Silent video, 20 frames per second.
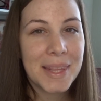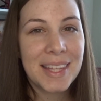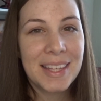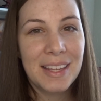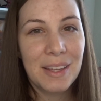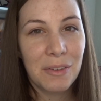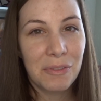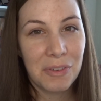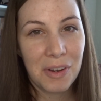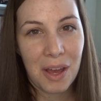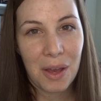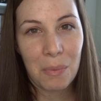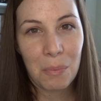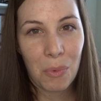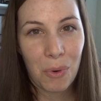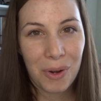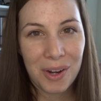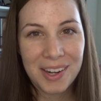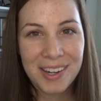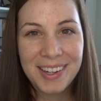If not
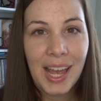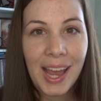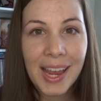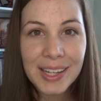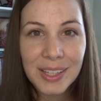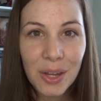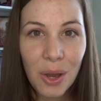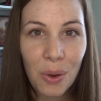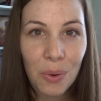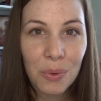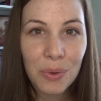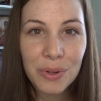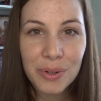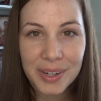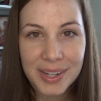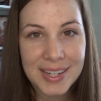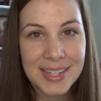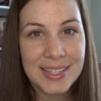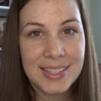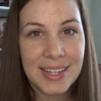more. I know,
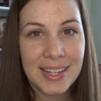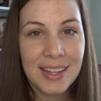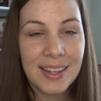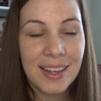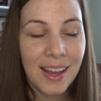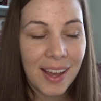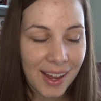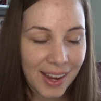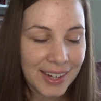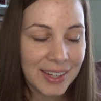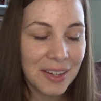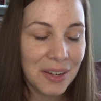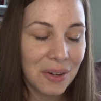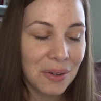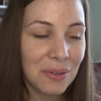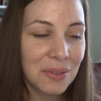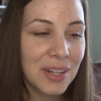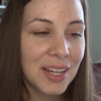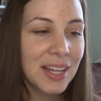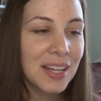crazy, I
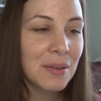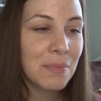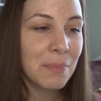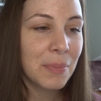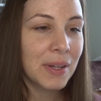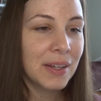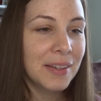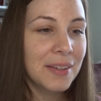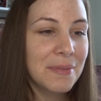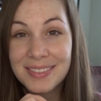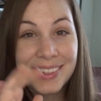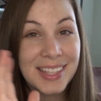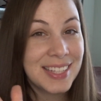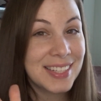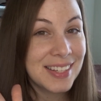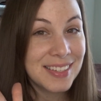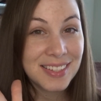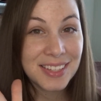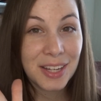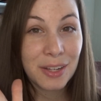know. But
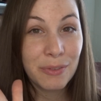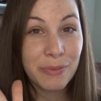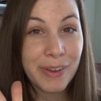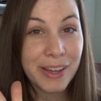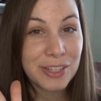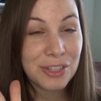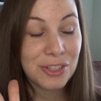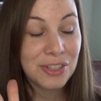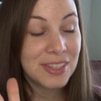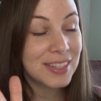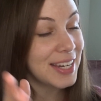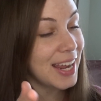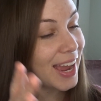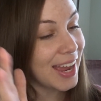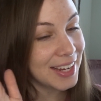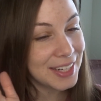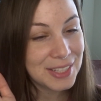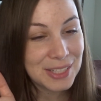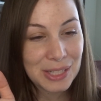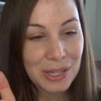this is a confessions
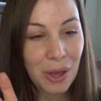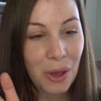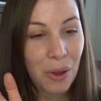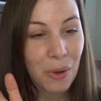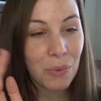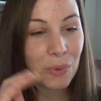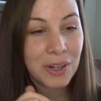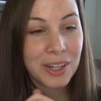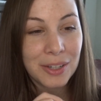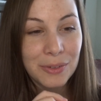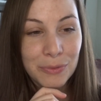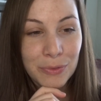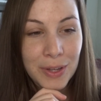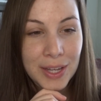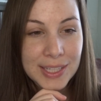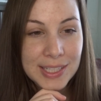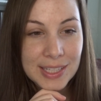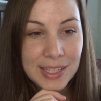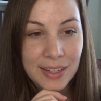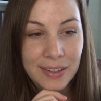tag, so we're
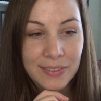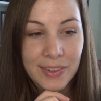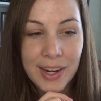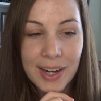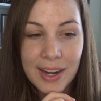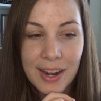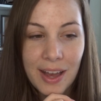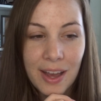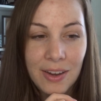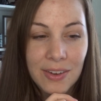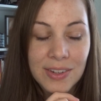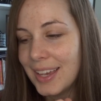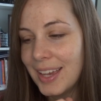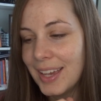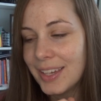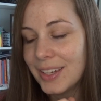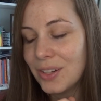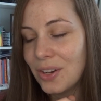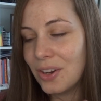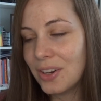confessing right now.
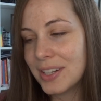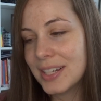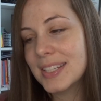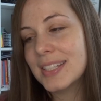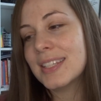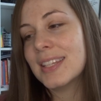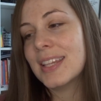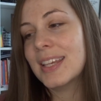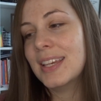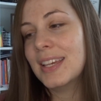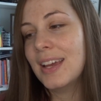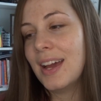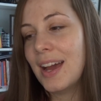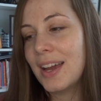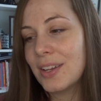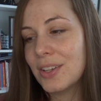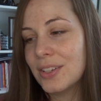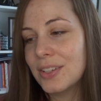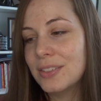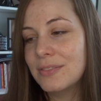And honestly,
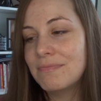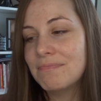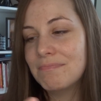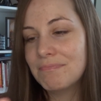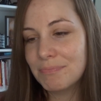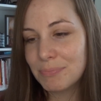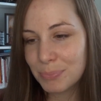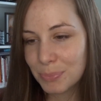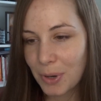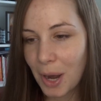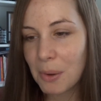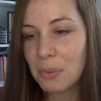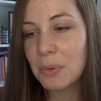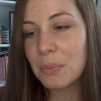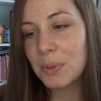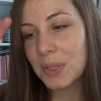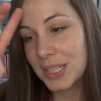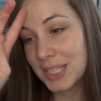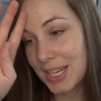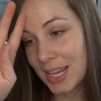I could
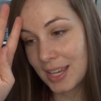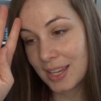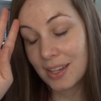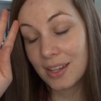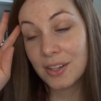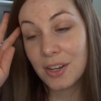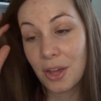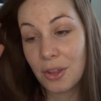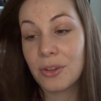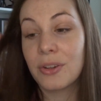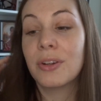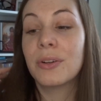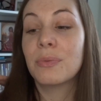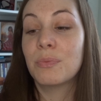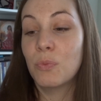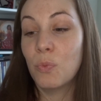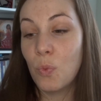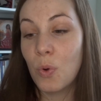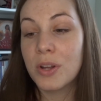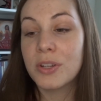probably take
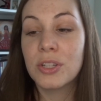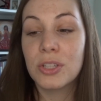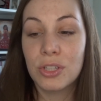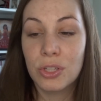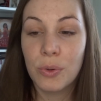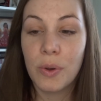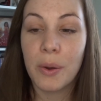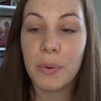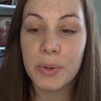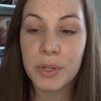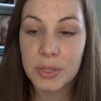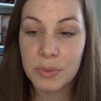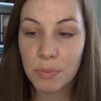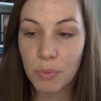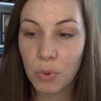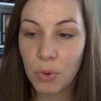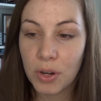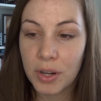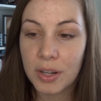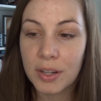another one to two hours
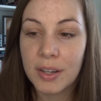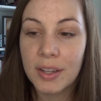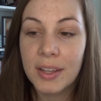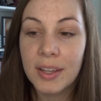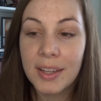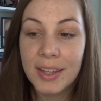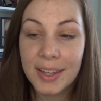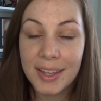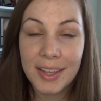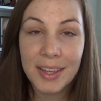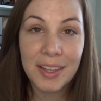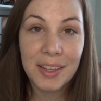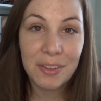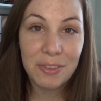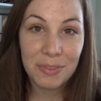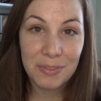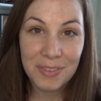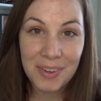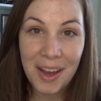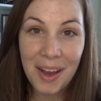more,
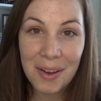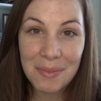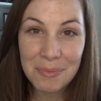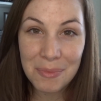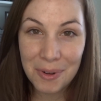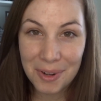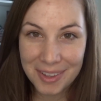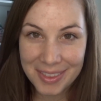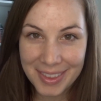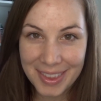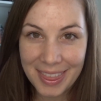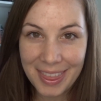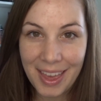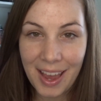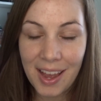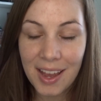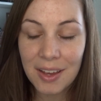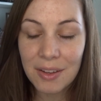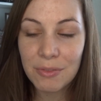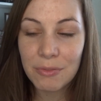if not more than
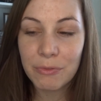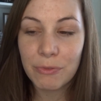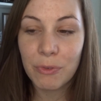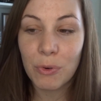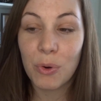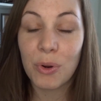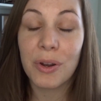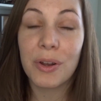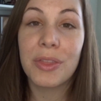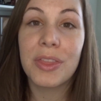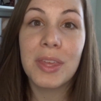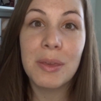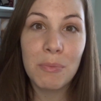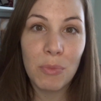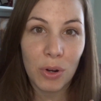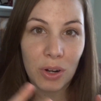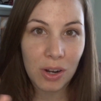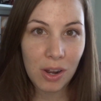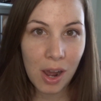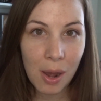that, for the
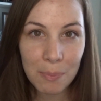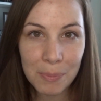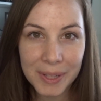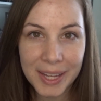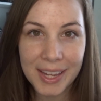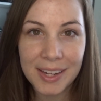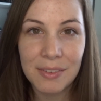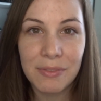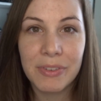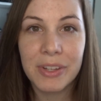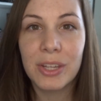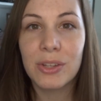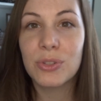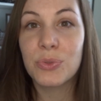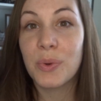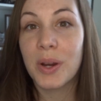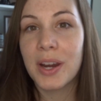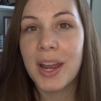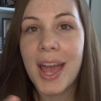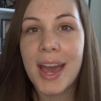more complicated
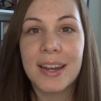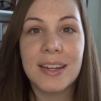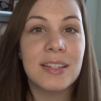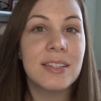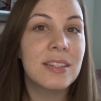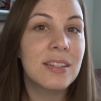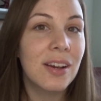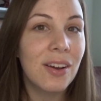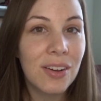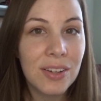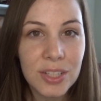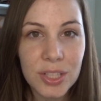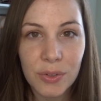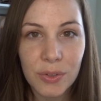videos where I add in tons